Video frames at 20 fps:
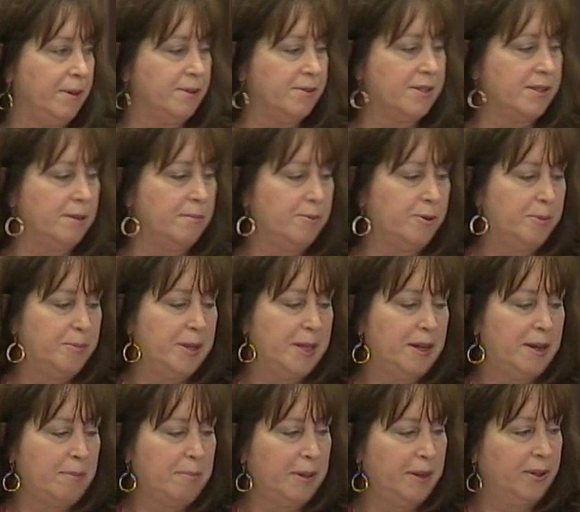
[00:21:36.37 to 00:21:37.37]
You see
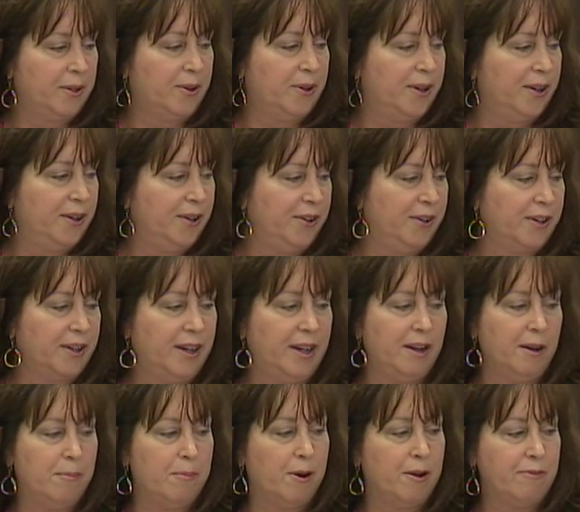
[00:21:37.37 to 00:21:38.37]
Mubin up in the corner, and you're going to
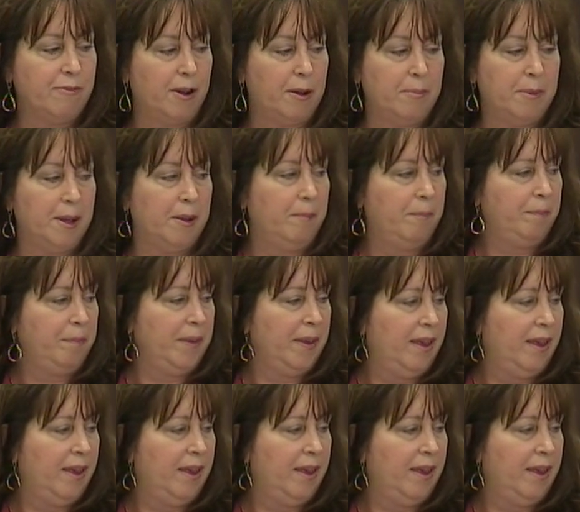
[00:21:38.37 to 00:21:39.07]
hear more from him.